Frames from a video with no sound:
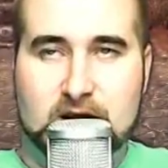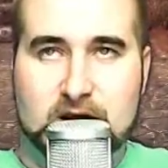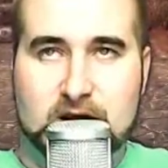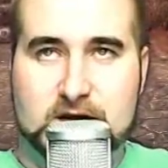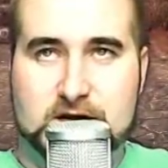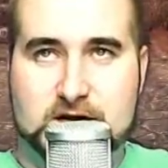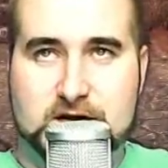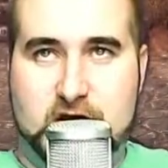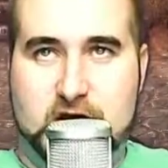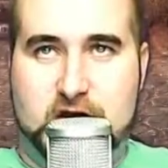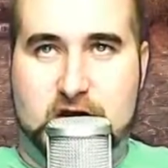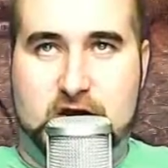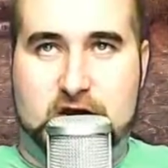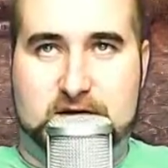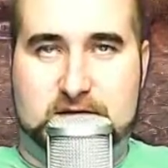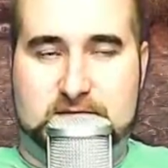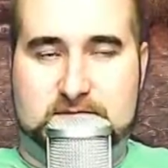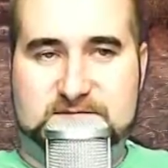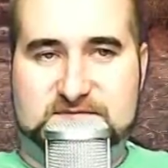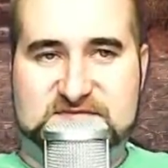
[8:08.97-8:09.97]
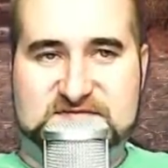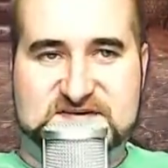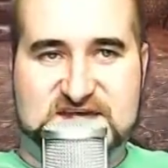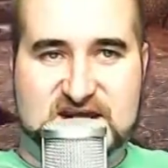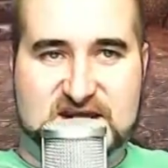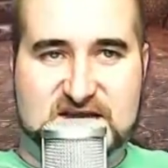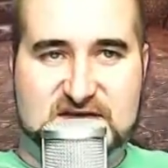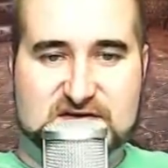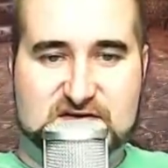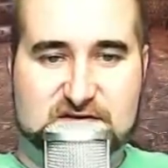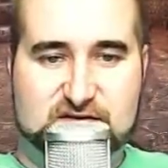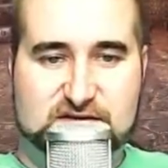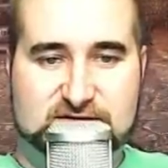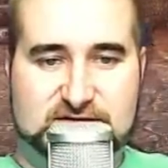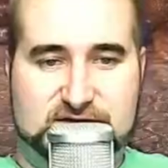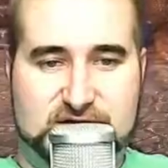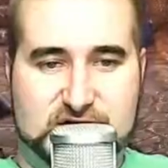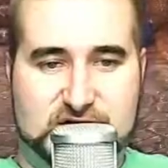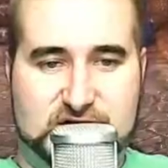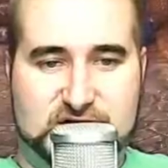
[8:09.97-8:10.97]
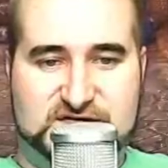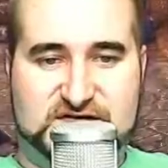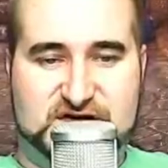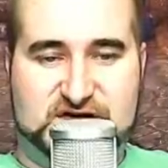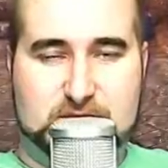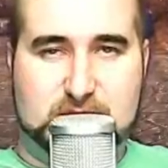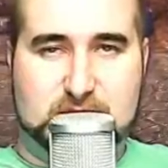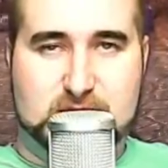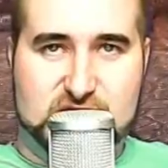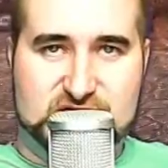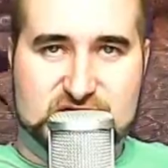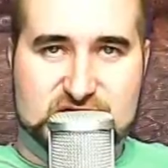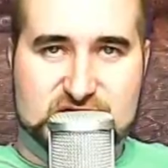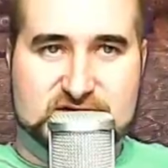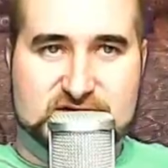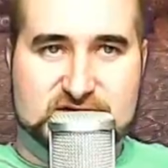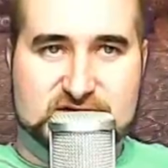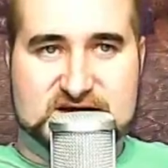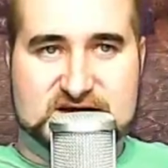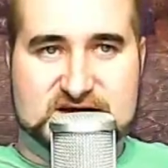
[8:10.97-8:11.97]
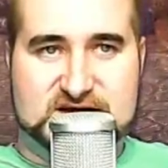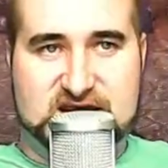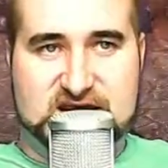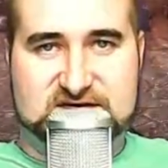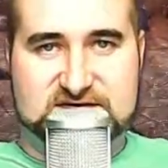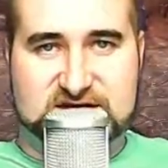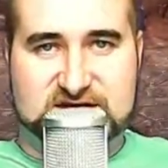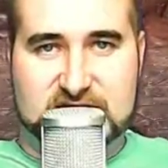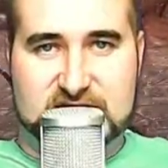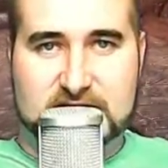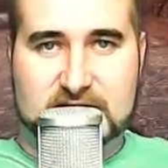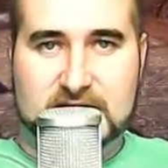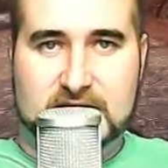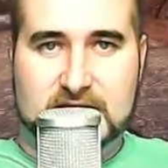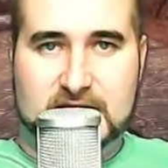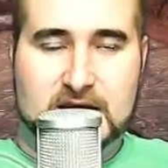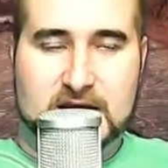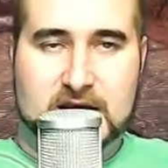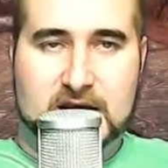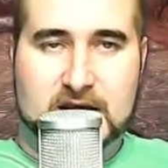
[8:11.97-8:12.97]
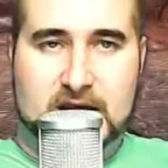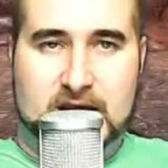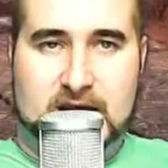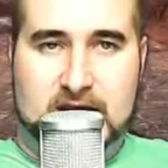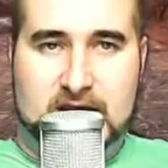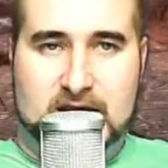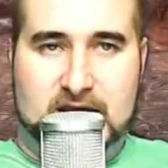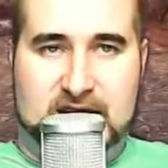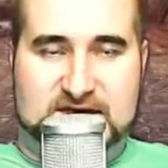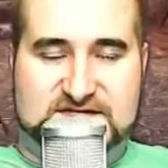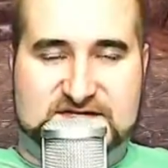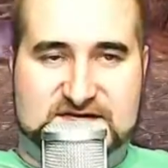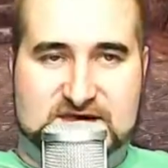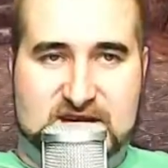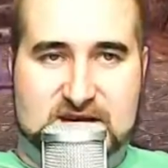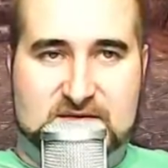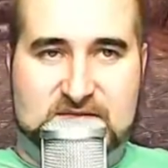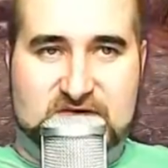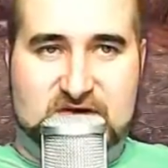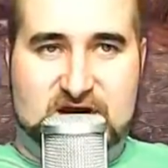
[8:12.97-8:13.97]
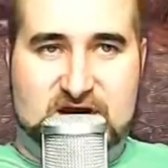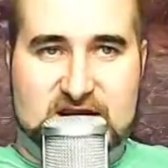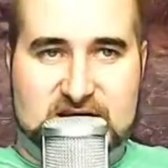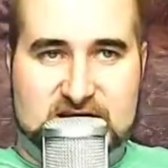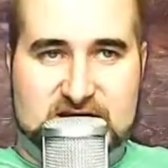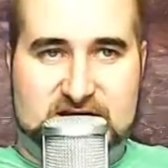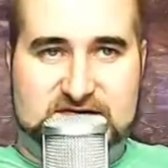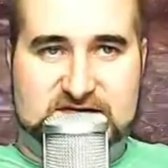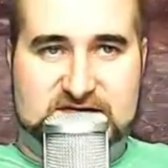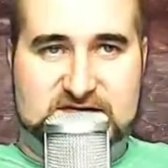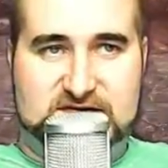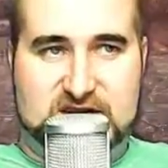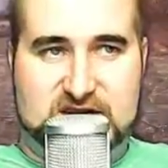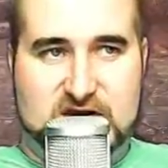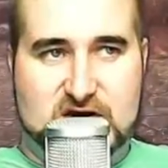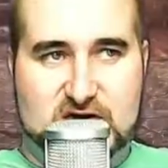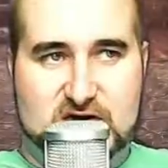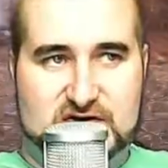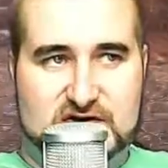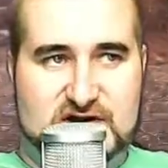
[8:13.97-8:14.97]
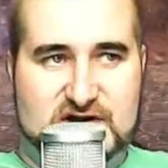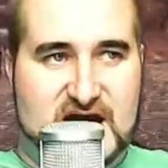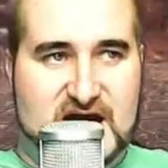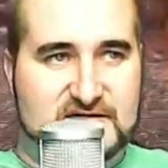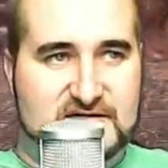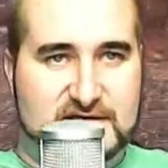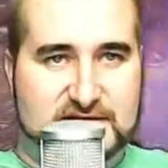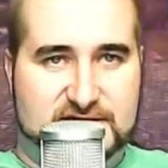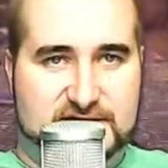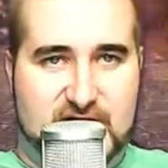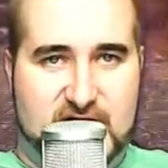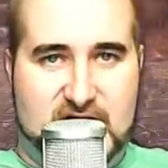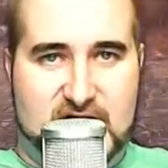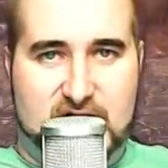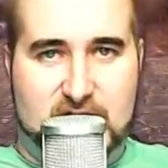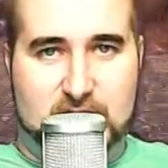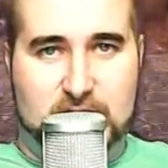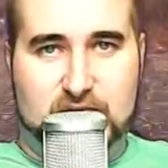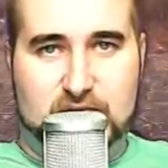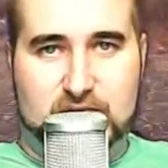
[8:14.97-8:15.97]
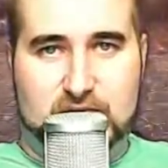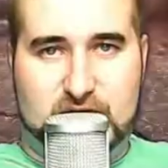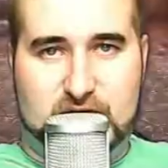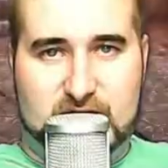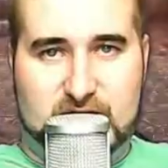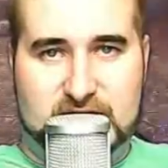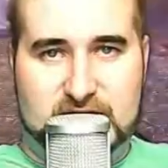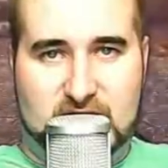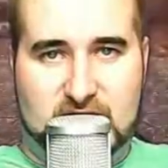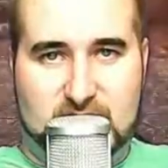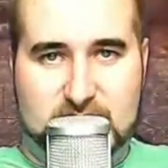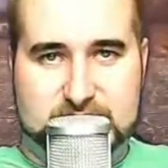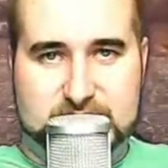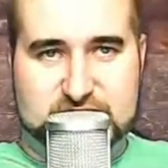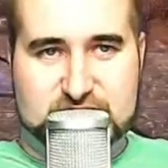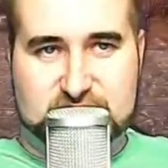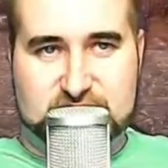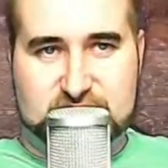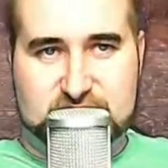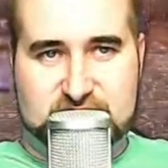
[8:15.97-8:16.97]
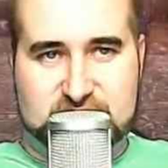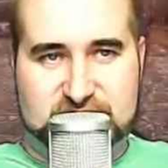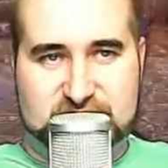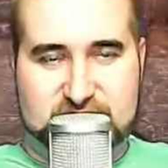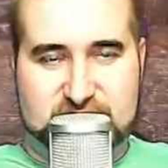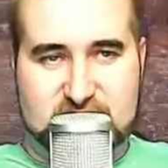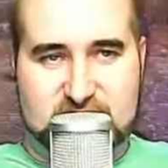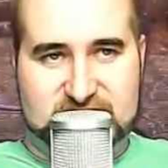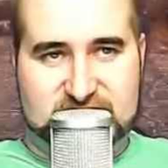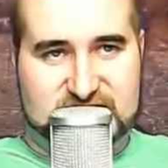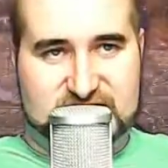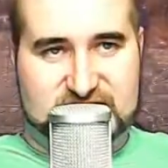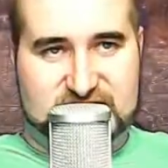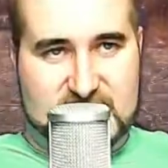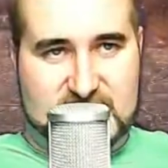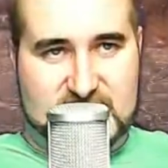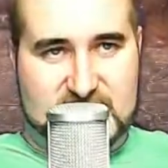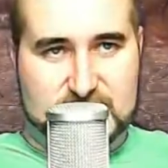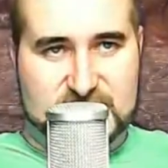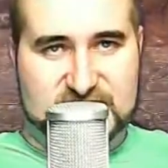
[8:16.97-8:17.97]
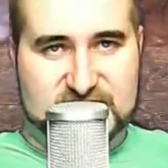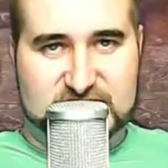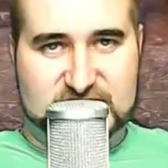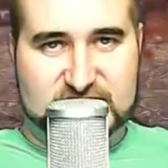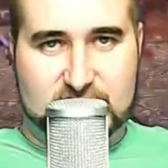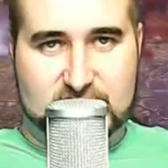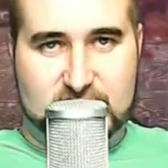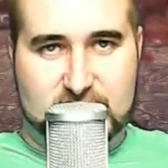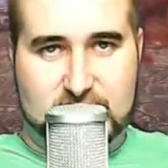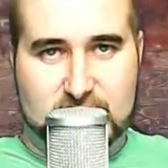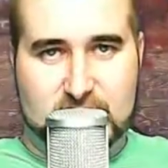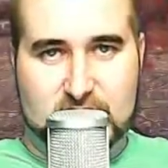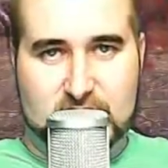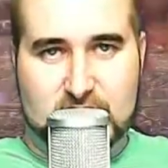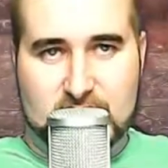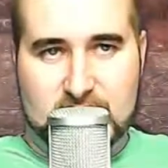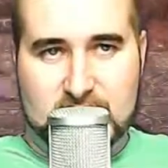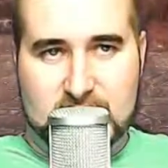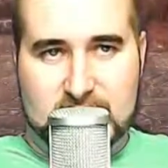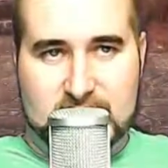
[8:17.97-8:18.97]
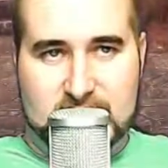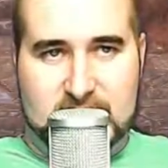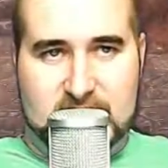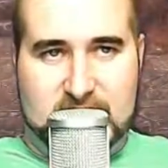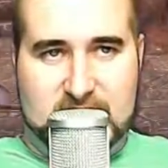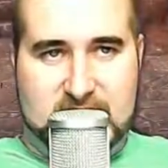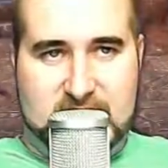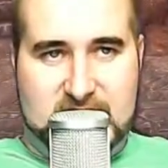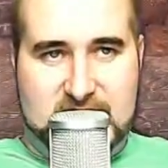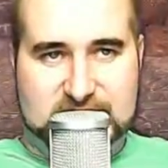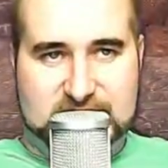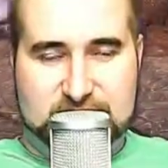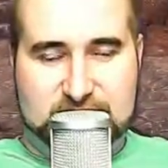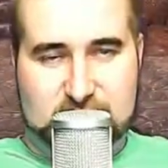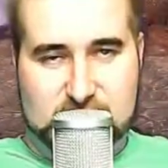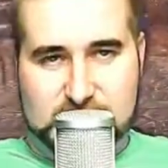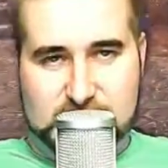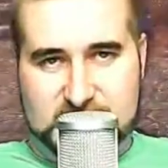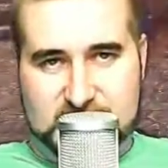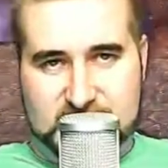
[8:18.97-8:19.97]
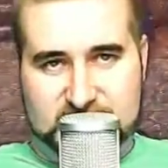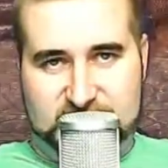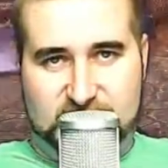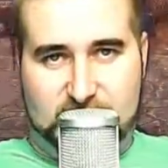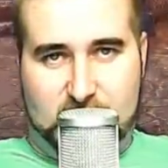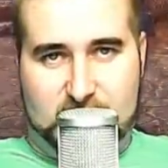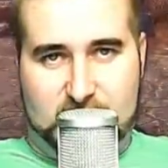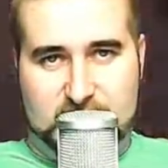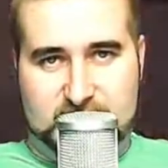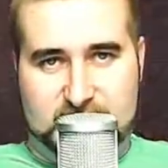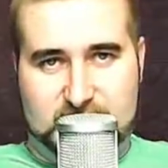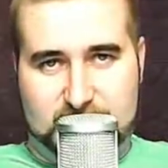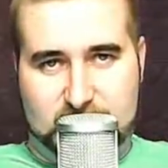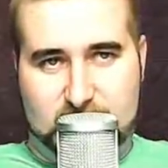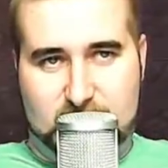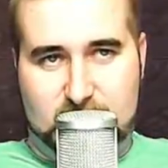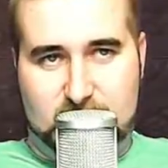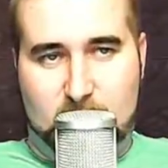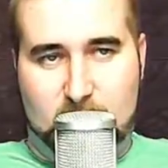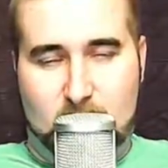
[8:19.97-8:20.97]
Nern, second to Infused in most of our testing. It seems like it's the only other viable kind of option as far as the numbers go. It has a few things going for it.